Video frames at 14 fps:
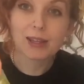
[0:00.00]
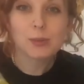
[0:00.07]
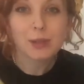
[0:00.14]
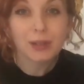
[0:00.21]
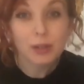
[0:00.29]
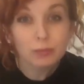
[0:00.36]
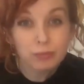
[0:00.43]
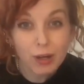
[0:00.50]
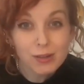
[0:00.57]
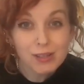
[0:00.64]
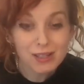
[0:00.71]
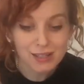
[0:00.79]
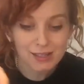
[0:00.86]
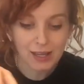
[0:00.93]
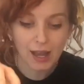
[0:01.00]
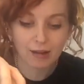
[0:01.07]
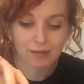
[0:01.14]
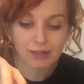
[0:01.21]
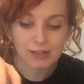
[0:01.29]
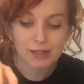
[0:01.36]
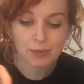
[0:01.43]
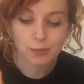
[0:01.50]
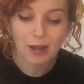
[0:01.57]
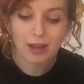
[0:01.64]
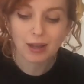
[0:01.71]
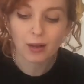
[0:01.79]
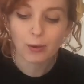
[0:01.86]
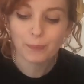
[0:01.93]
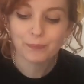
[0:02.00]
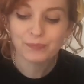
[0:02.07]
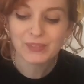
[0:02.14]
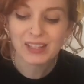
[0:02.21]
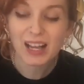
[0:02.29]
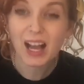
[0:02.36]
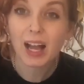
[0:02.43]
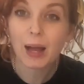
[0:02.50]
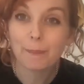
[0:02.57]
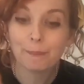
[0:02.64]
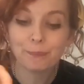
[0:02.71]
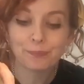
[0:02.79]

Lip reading: we're going to roast these carrots as well. Yum!